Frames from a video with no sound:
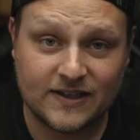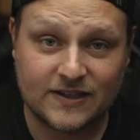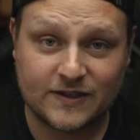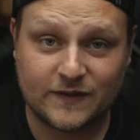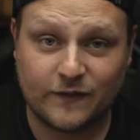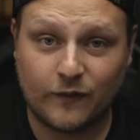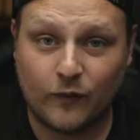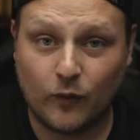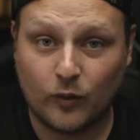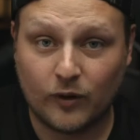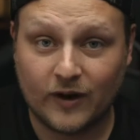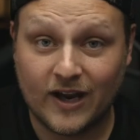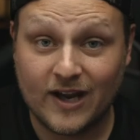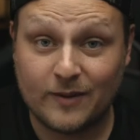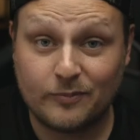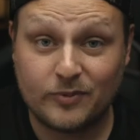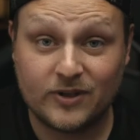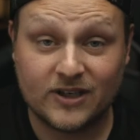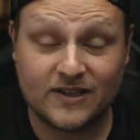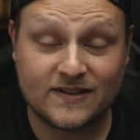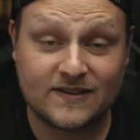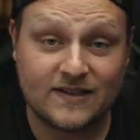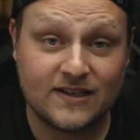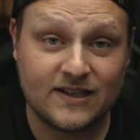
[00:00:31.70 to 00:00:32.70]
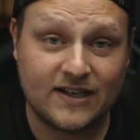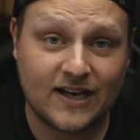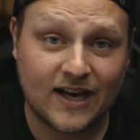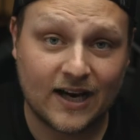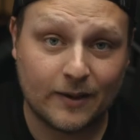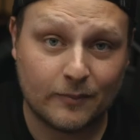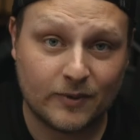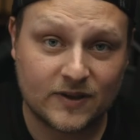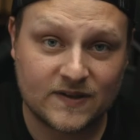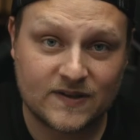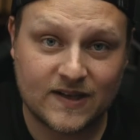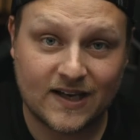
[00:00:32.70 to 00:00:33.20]
this for APS-C
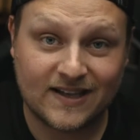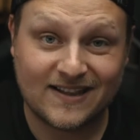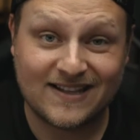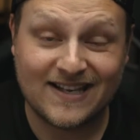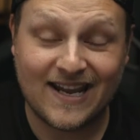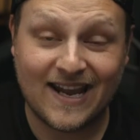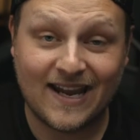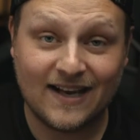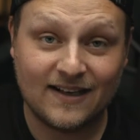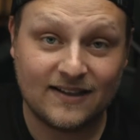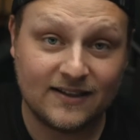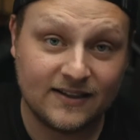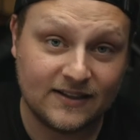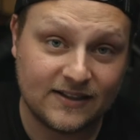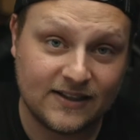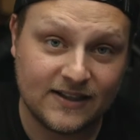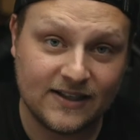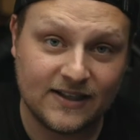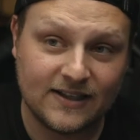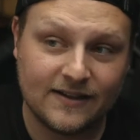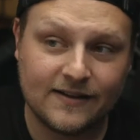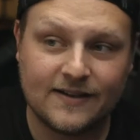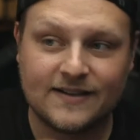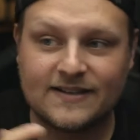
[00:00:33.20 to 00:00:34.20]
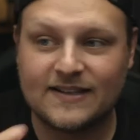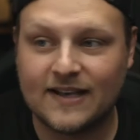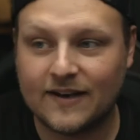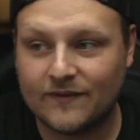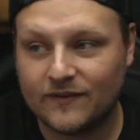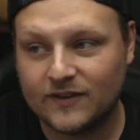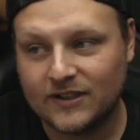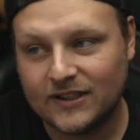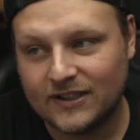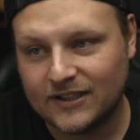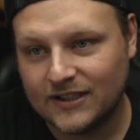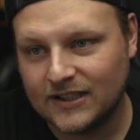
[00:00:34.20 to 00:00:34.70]
cameras like the 80D, the
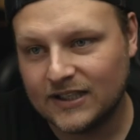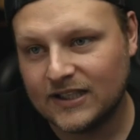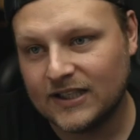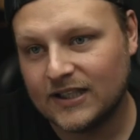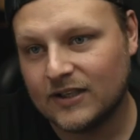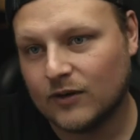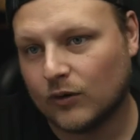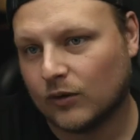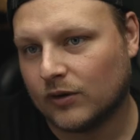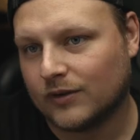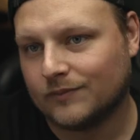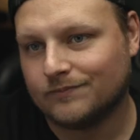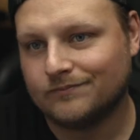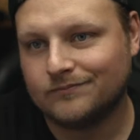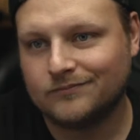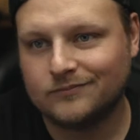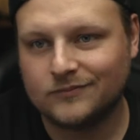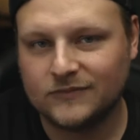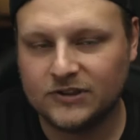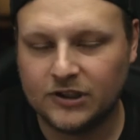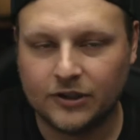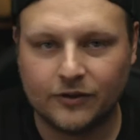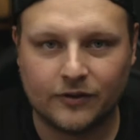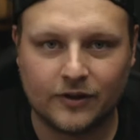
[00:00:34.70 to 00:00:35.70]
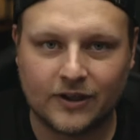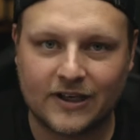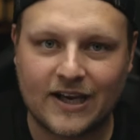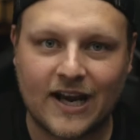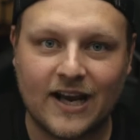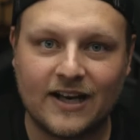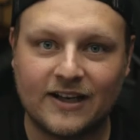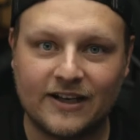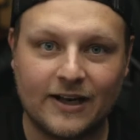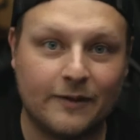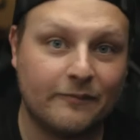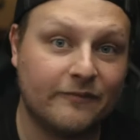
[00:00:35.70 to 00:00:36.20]
70D, or the
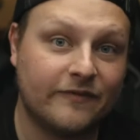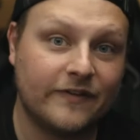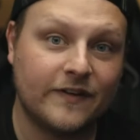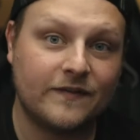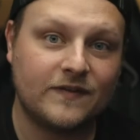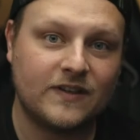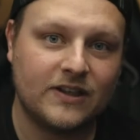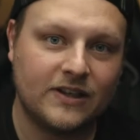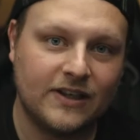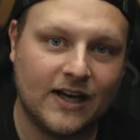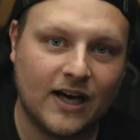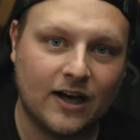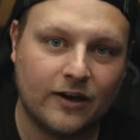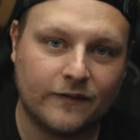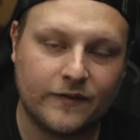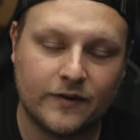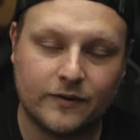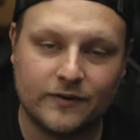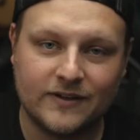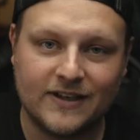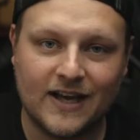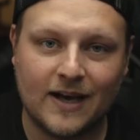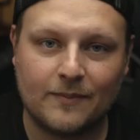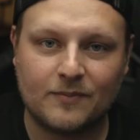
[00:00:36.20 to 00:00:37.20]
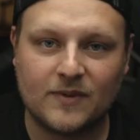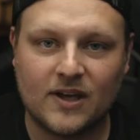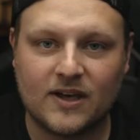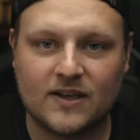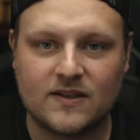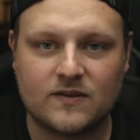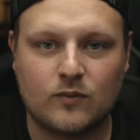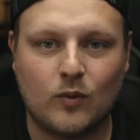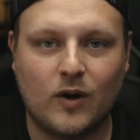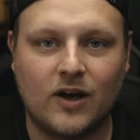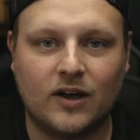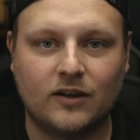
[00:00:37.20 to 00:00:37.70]
Canon M50 now if you adapt that
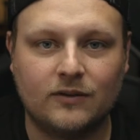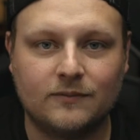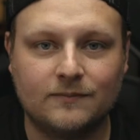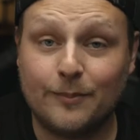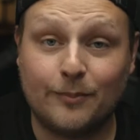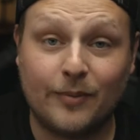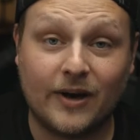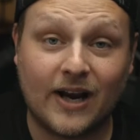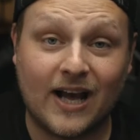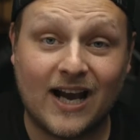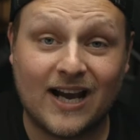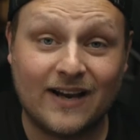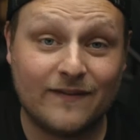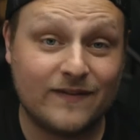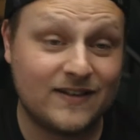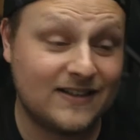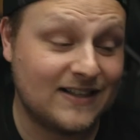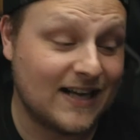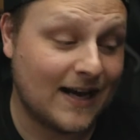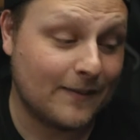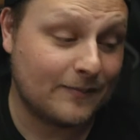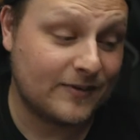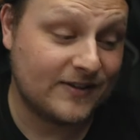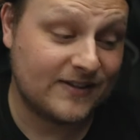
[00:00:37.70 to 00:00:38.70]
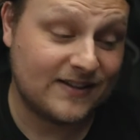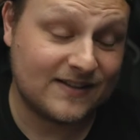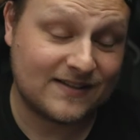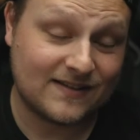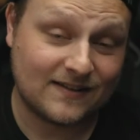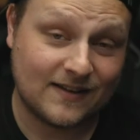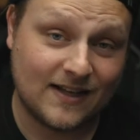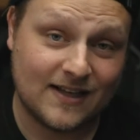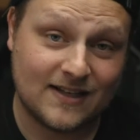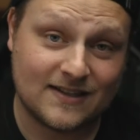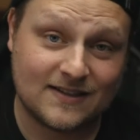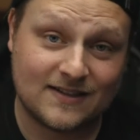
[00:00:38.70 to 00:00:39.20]
as well. But I've adapted this
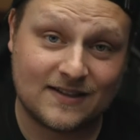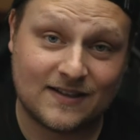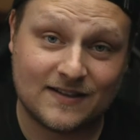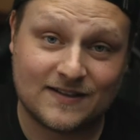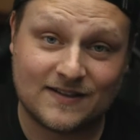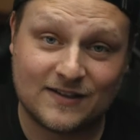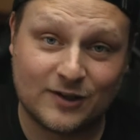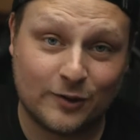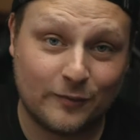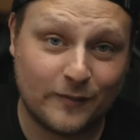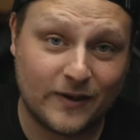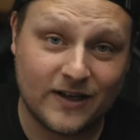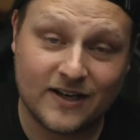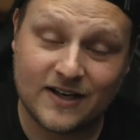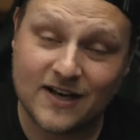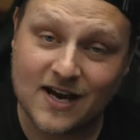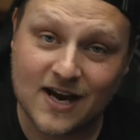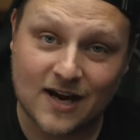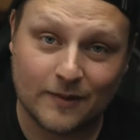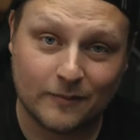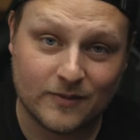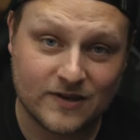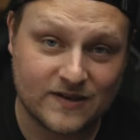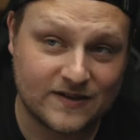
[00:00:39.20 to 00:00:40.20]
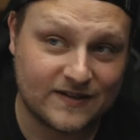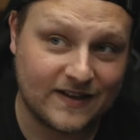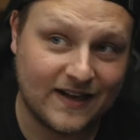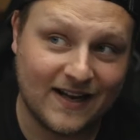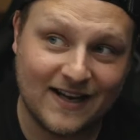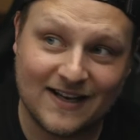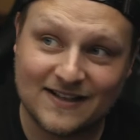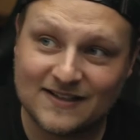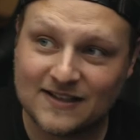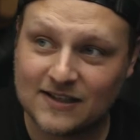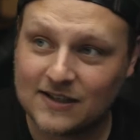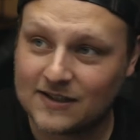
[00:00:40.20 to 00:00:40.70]
lens to so many cameras, the
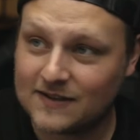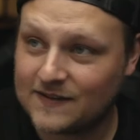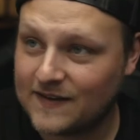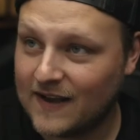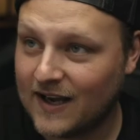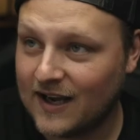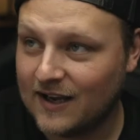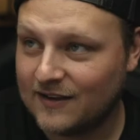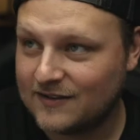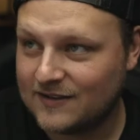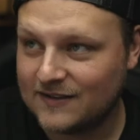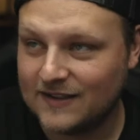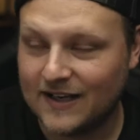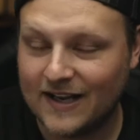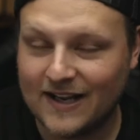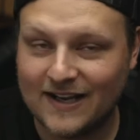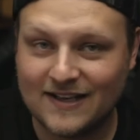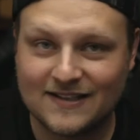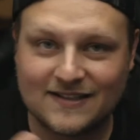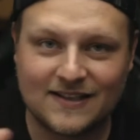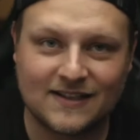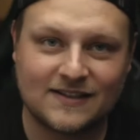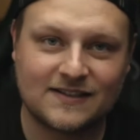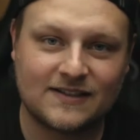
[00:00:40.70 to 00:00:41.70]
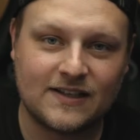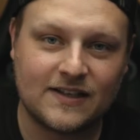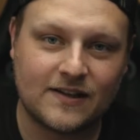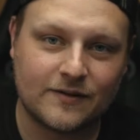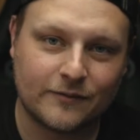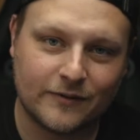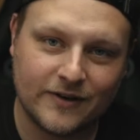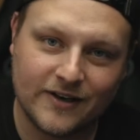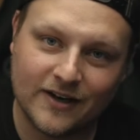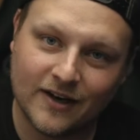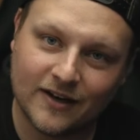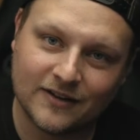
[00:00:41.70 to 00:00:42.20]
A6000, the
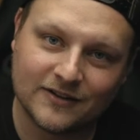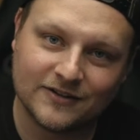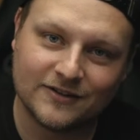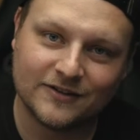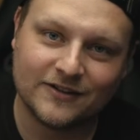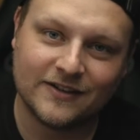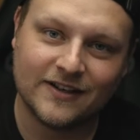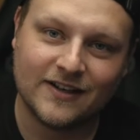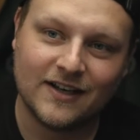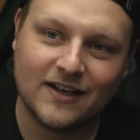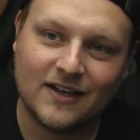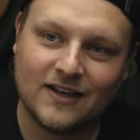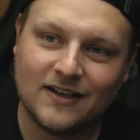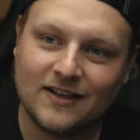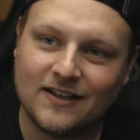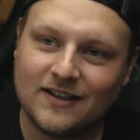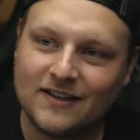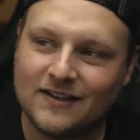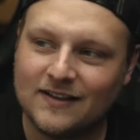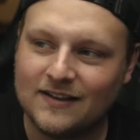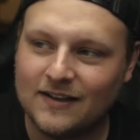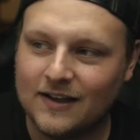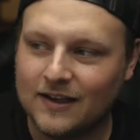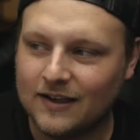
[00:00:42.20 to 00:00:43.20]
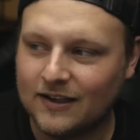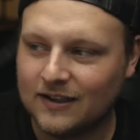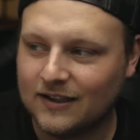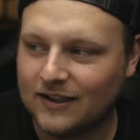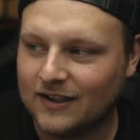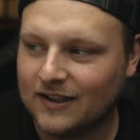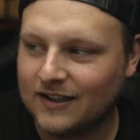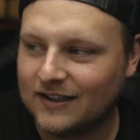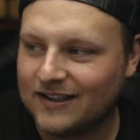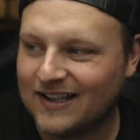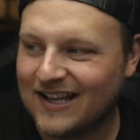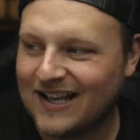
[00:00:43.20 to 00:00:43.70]
A6300,
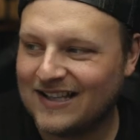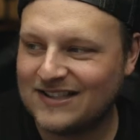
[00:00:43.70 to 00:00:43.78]
the